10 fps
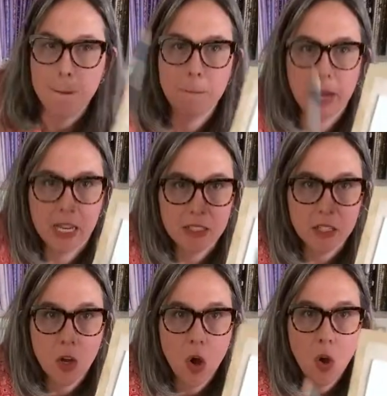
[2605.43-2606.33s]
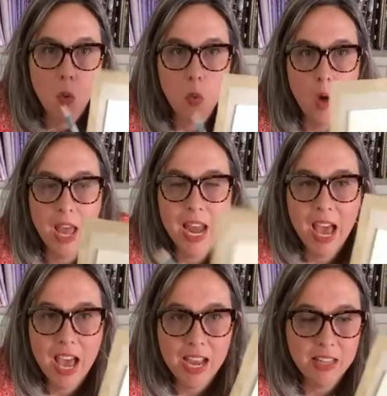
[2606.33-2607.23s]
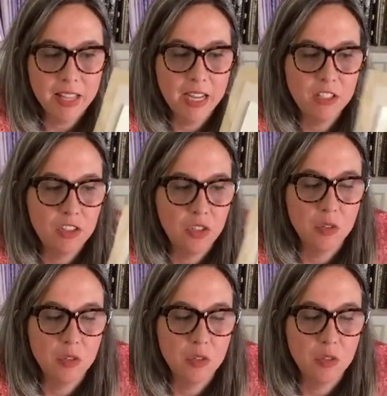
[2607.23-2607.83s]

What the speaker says: But what I like to do,